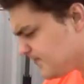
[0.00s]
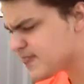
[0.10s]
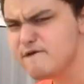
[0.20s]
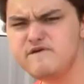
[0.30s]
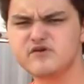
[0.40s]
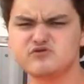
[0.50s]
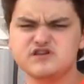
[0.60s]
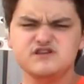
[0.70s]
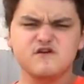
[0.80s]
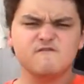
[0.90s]
You don't
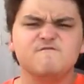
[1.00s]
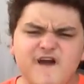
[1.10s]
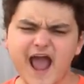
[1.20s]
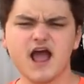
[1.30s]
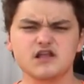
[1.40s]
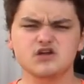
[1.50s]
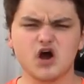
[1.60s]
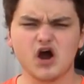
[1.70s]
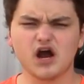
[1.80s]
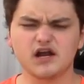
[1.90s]
need no
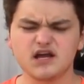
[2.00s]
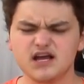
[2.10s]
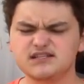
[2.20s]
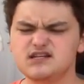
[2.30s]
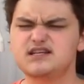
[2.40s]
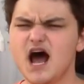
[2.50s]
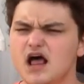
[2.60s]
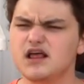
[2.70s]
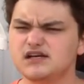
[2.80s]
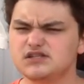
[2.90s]
vanguard to
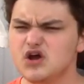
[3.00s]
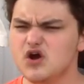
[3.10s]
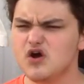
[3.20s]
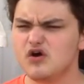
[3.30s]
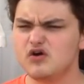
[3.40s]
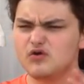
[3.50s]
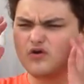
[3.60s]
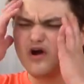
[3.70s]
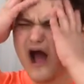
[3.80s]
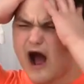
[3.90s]
tell us
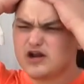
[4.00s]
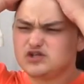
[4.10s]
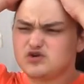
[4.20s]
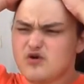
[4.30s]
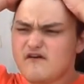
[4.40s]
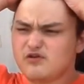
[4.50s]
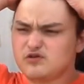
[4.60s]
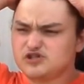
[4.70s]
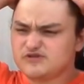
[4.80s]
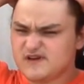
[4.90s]
how to do a
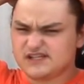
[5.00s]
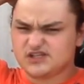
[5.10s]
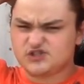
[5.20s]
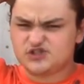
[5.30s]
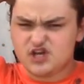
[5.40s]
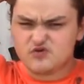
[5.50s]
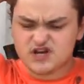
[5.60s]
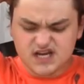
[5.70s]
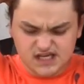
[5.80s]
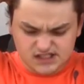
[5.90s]
revolution, because the
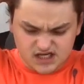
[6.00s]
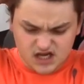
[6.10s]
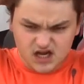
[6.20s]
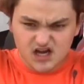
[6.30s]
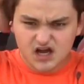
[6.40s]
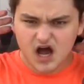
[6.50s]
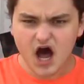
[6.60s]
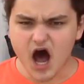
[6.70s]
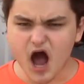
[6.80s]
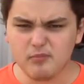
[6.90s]
secret is,
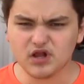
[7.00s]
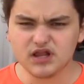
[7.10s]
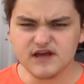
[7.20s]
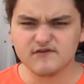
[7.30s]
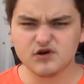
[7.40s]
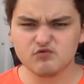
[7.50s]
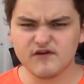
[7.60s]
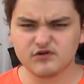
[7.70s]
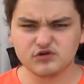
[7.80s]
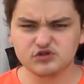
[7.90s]
I believe in
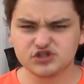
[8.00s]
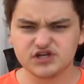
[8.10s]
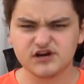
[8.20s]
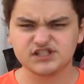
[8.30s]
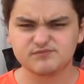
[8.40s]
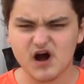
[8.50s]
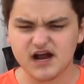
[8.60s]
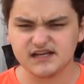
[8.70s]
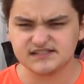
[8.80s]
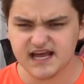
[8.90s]
revolutionary
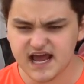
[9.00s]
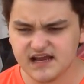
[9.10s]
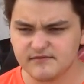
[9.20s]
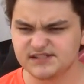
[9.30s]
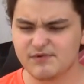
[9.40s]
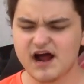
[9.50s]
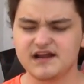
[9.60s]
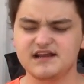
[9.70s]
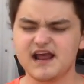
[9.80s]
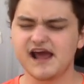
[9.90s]

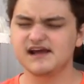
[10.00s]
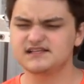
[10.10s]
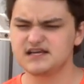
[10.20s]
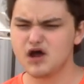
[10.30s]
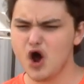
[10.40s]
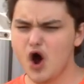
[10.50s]
spontaneity.